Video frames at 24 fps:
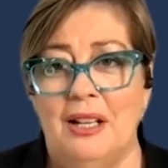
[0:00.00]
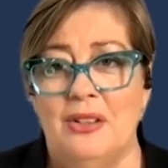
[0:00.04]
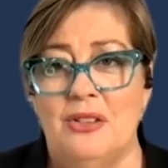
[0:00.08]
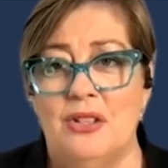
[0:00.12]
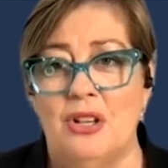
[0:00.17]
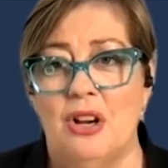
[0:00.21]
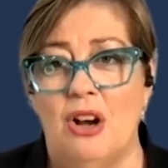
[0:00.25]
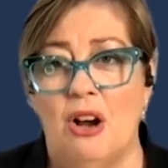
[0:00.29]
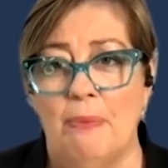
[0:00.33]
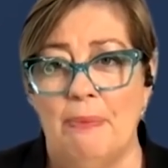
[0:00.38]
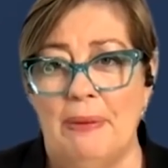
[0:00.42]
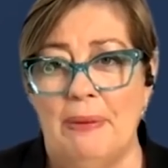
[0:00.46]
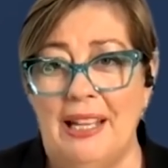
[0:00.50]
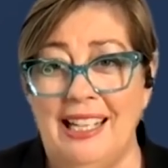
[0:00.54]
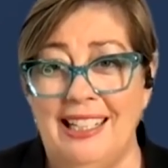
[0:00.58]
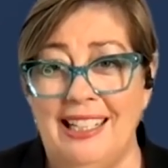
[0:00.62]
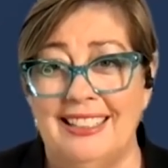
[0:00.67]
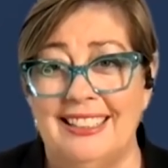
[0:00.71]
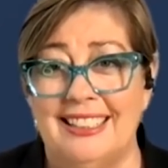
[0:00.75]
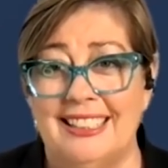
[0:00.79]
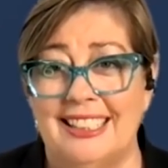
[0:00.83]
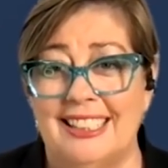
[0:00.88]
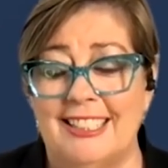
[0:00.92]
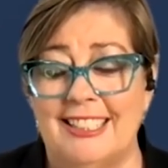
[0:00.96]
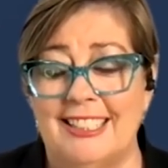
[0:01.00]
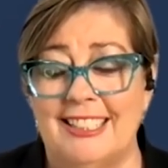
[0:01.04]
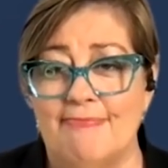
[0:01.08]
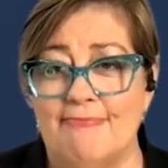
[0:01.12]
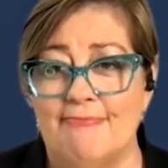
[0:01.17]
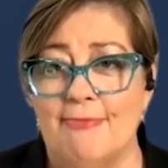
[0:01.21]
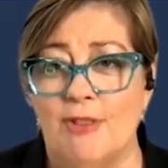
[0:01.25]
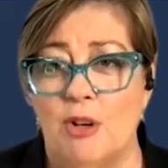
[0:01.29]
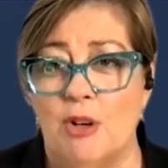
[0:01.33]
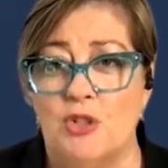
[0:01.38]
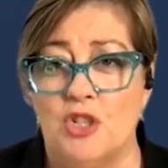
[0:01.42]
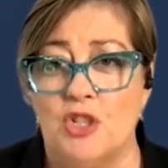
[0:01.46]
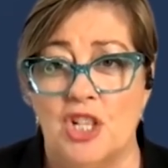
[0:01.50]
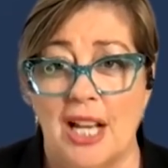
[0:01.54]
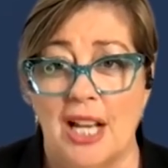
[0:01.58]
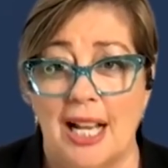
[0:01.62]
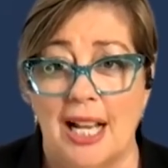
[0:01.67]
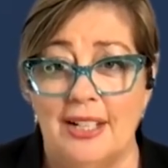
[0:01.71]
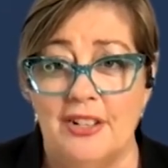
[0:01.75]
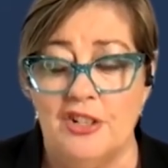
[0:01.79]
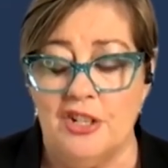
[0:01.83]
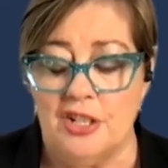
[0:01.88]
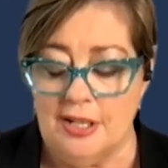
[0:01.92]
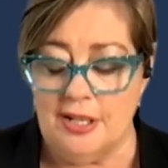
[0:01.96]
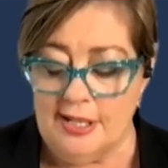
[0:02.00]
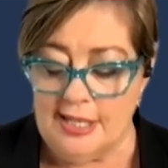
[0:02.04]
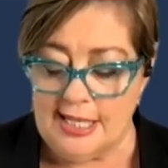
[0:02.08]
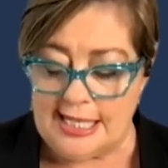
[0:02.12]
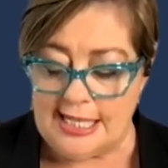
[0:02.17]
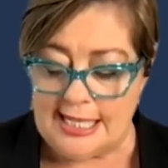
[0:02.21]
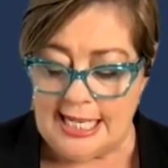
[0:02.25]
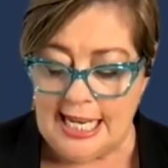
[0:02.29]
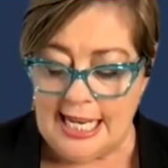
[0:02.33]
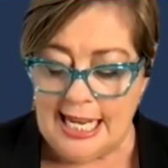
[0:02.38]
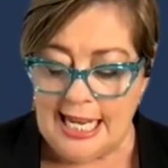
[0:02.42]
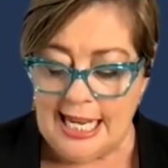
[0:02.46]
topics or challenges.